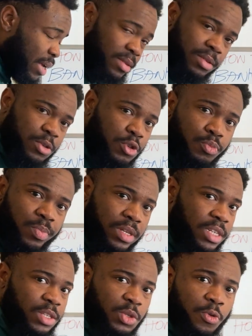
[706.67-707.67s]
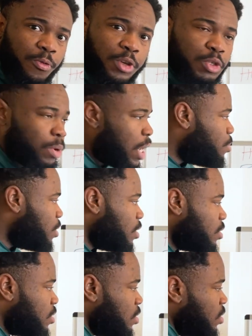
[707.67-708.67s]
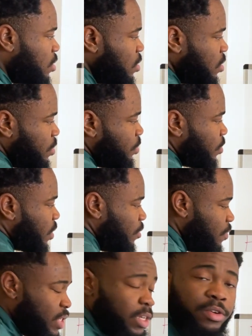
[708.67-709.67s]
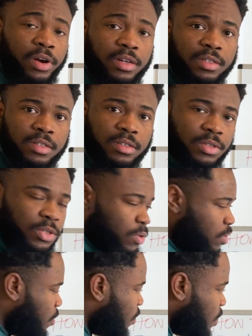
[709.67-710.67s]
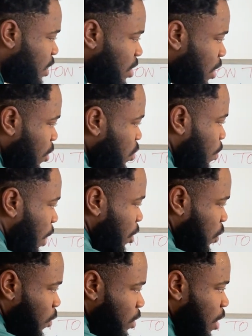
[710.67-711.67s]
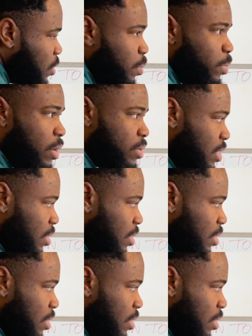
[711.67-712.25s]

it could be the school fees might be 15 grand. So 15,000 minus £4,000,